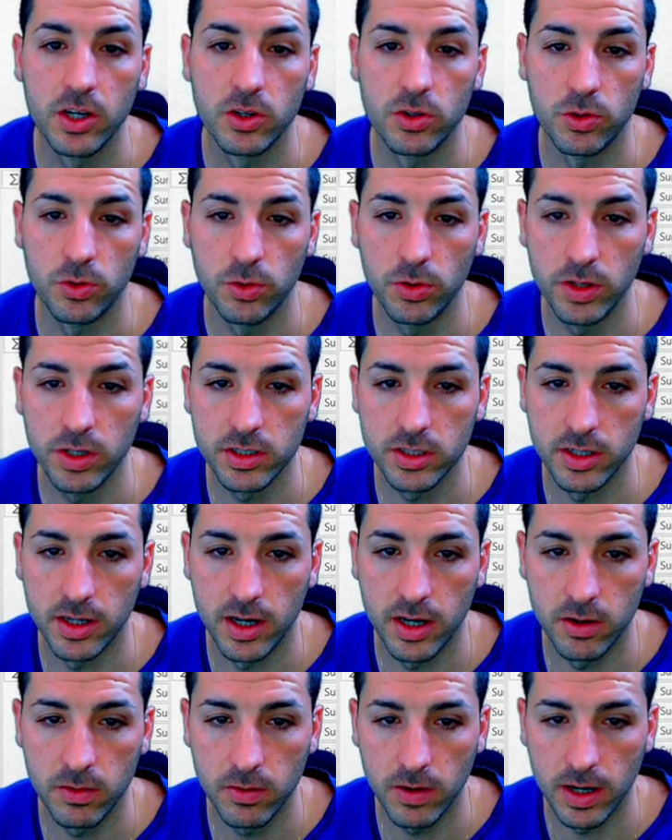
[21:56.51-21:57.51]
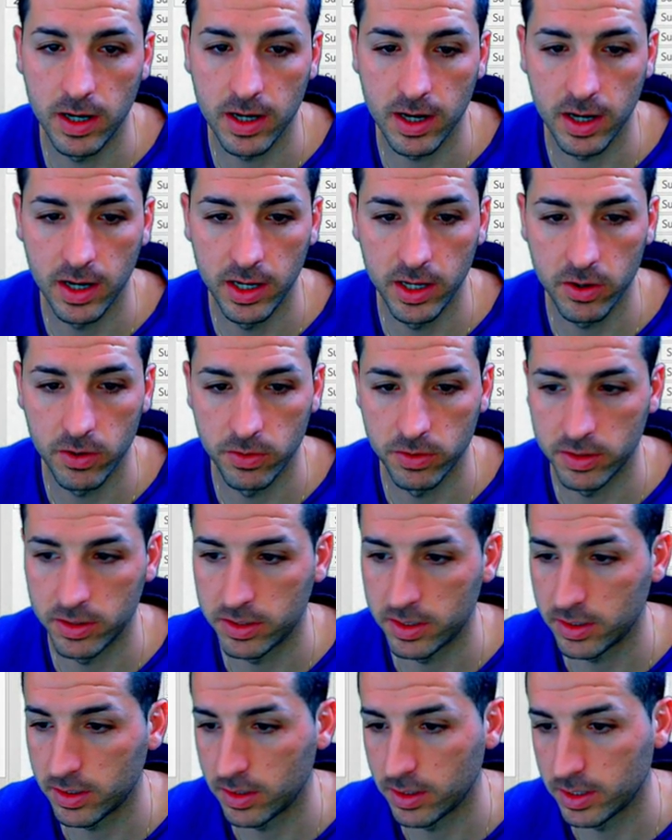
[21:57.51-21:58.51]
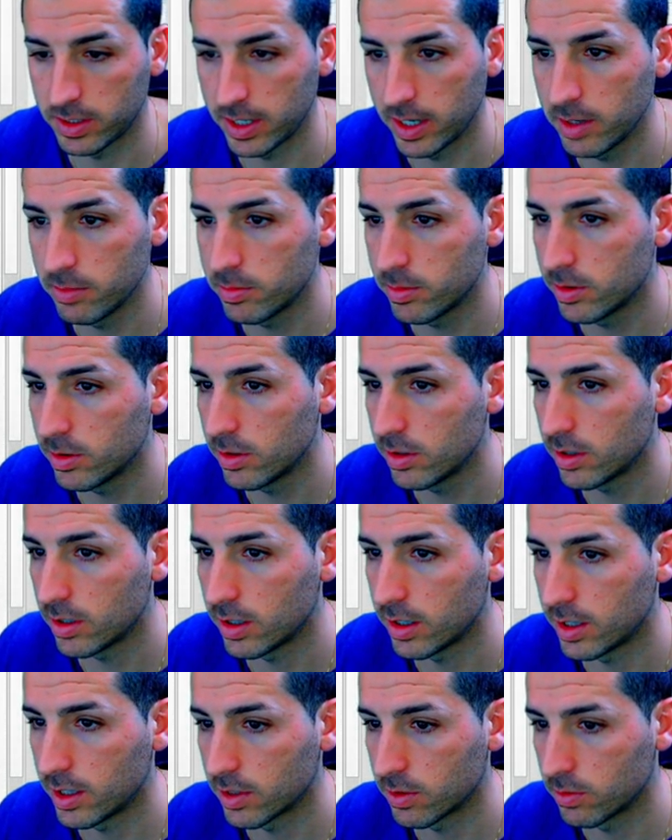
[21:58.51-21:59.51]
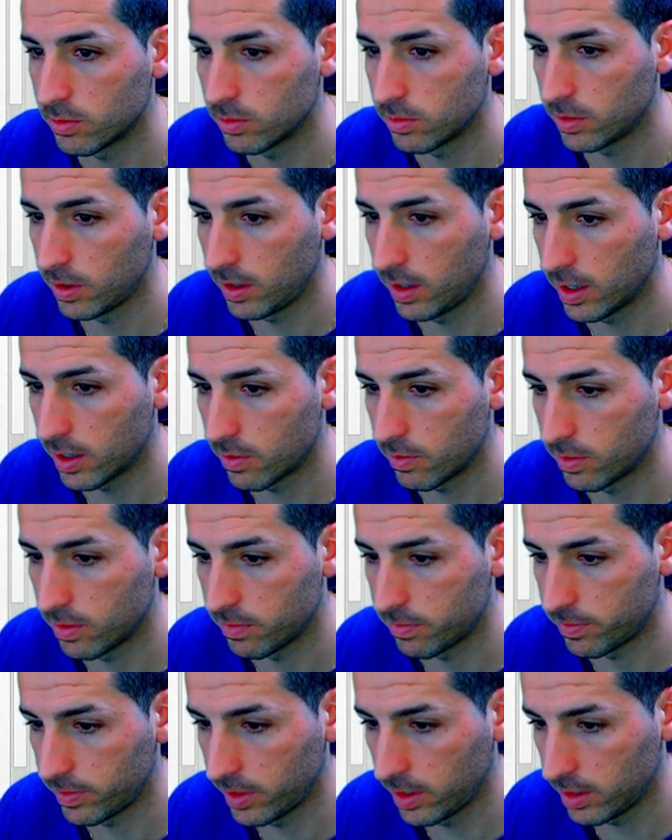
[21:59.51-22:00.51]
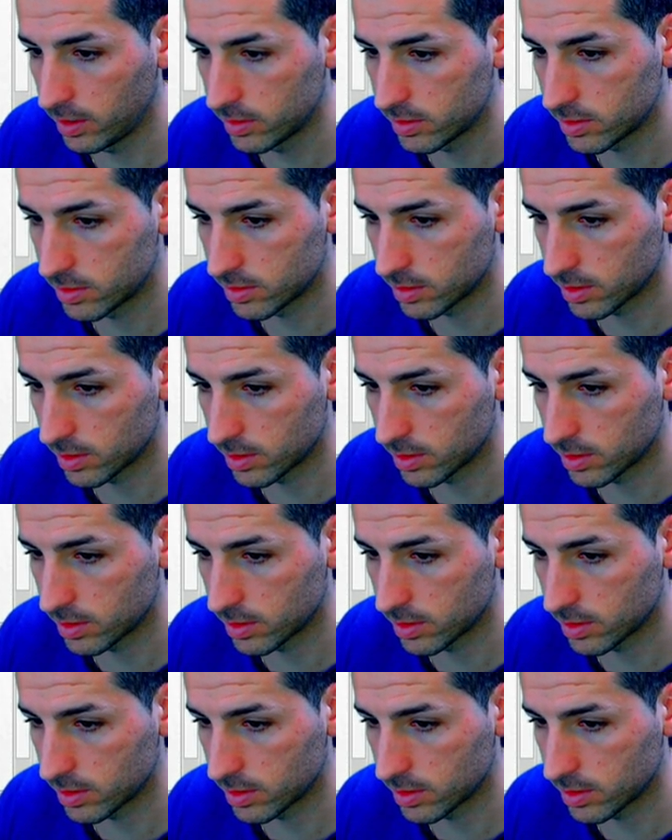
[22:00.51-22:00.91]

To do this now, I click on the table and I go here on the fields.